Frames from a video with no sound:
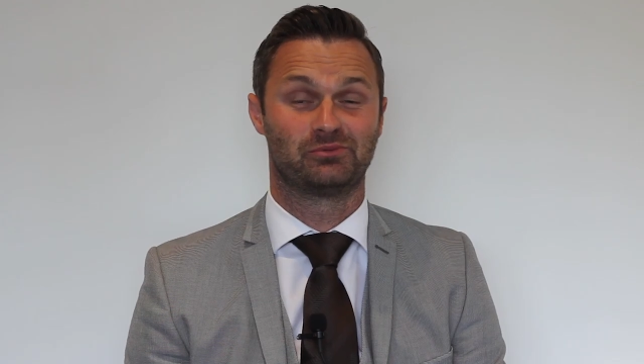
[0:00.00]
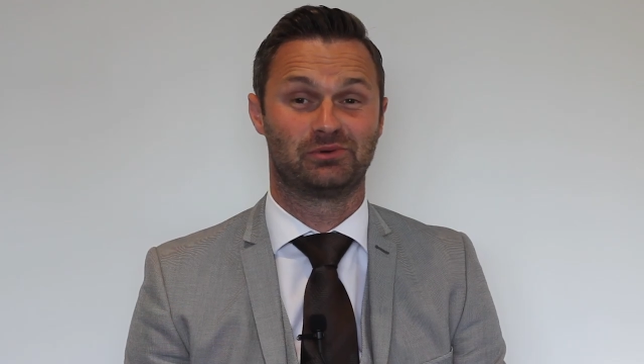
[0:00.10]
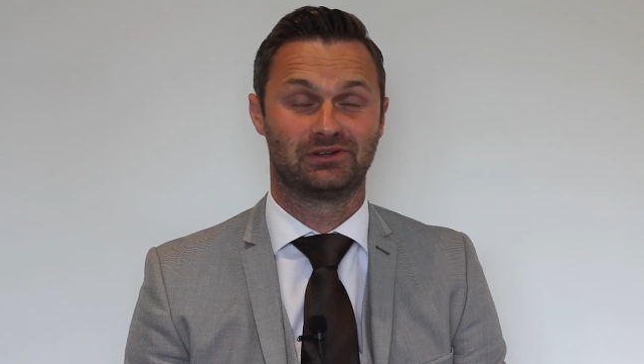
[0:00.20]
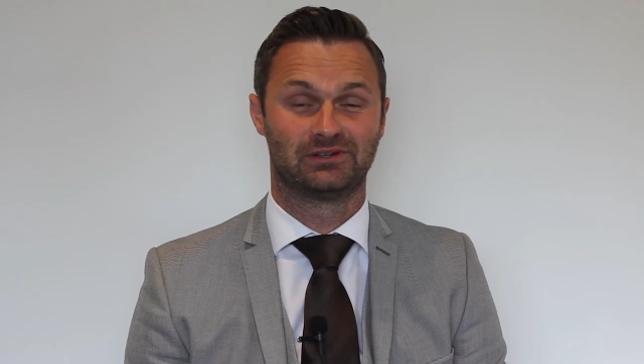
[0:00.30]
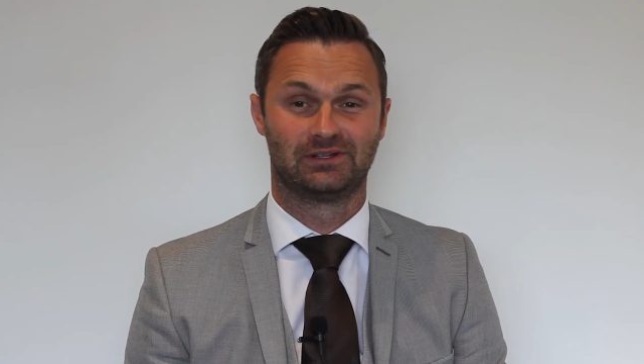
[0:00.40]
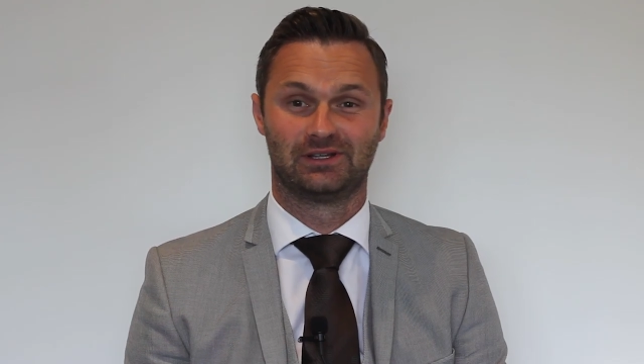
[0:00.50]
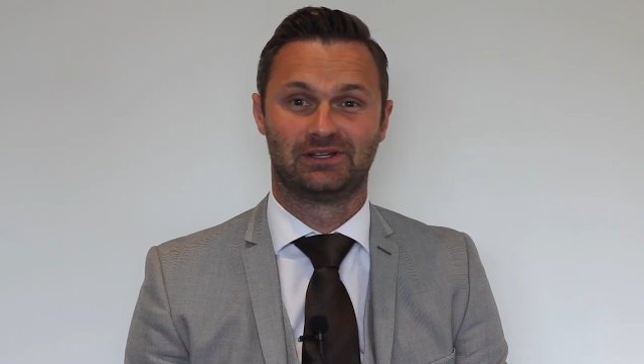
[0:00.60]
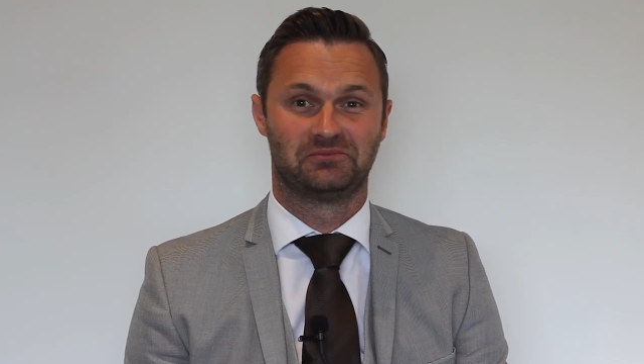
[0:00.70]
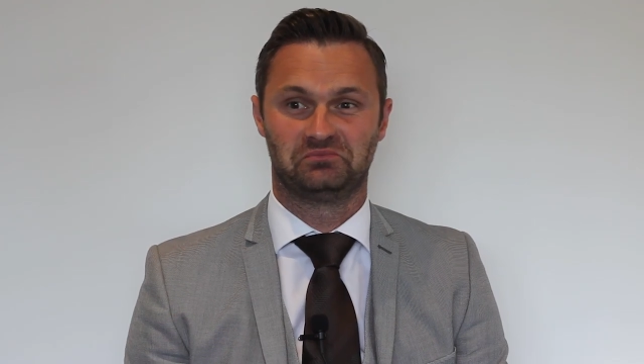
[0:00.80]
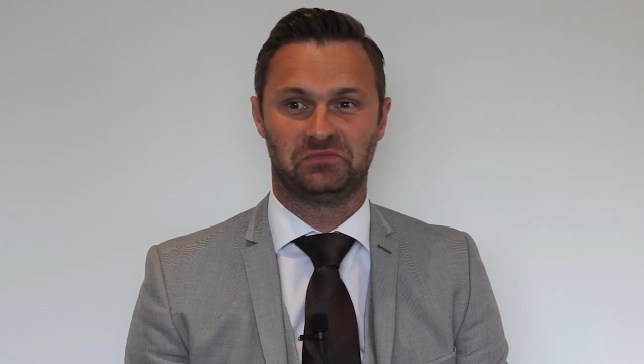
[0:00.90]
but
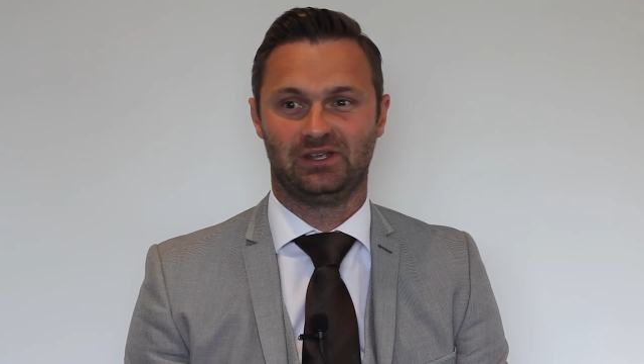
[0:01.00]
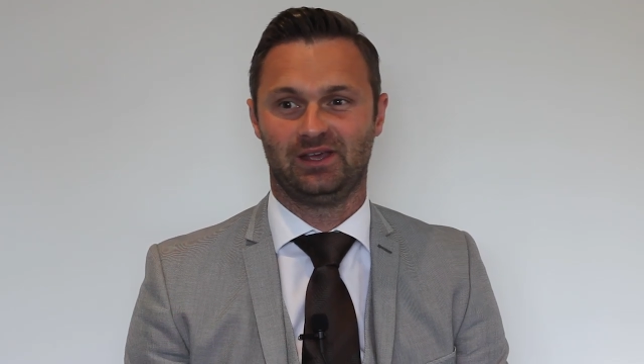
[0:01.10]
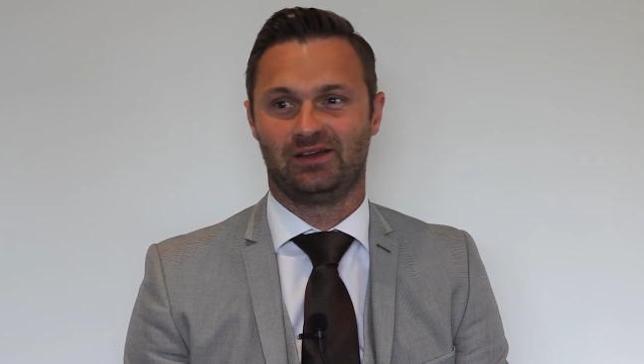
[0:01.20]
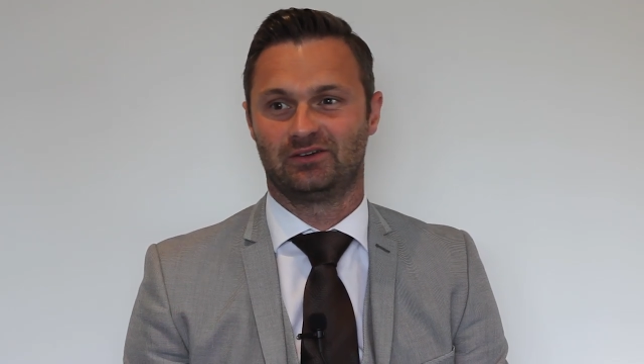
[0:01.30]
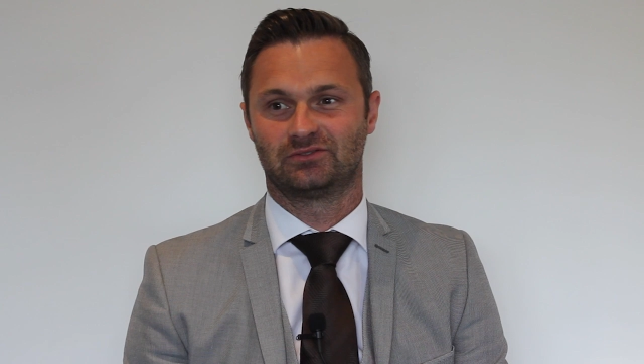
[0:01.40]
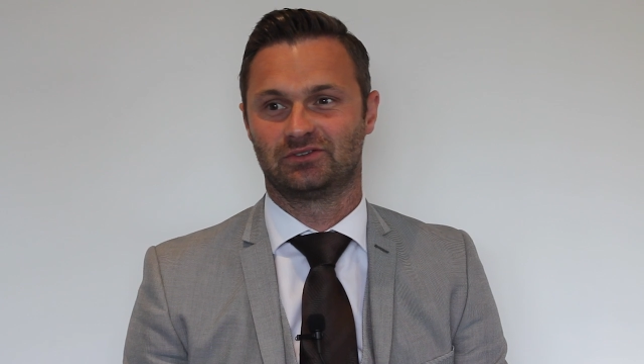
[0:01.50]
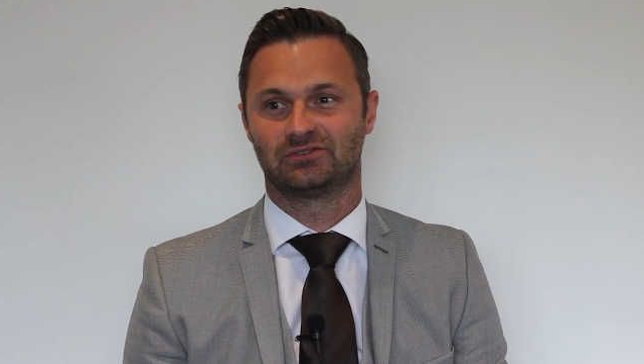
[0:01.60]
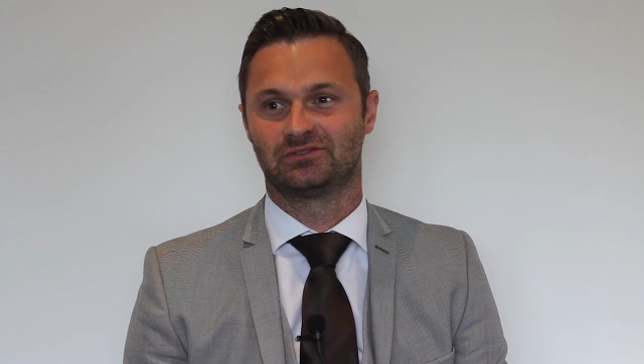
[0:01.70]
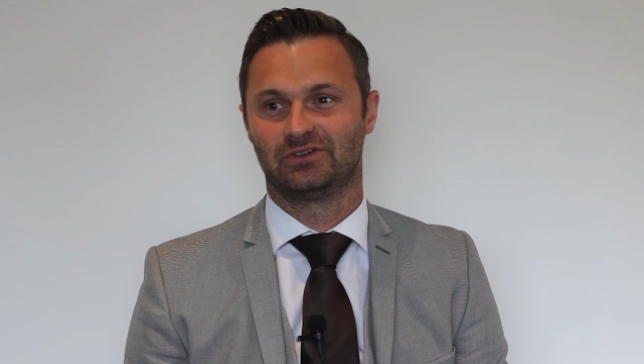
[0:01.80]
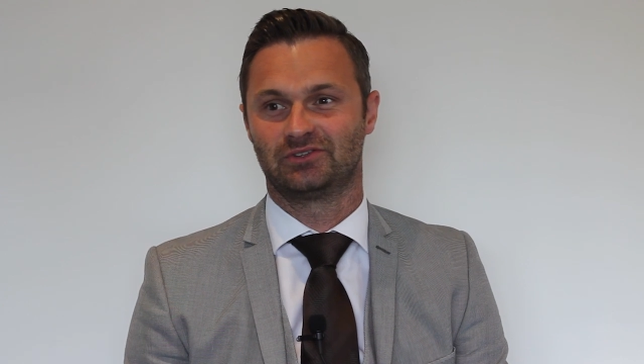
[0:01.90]
yeah,
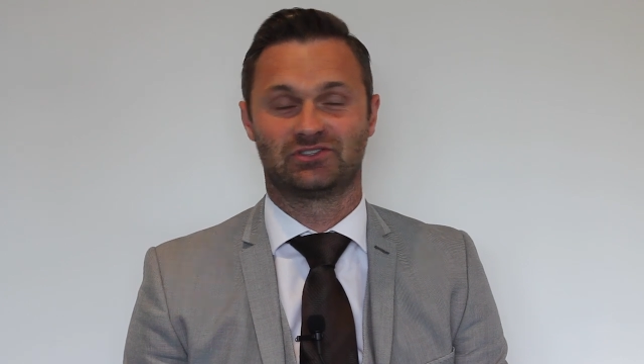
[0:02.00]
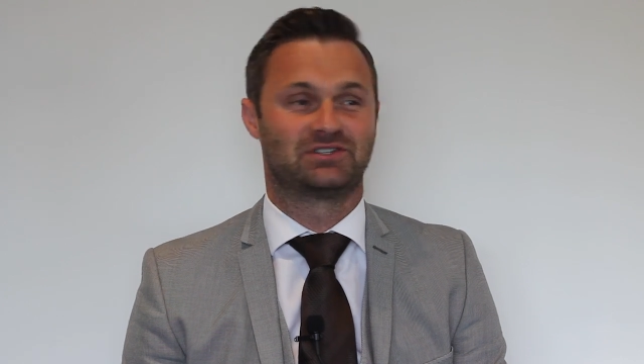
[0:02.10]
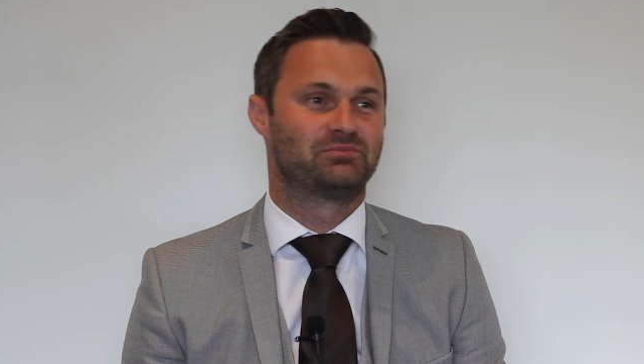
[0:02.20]
I just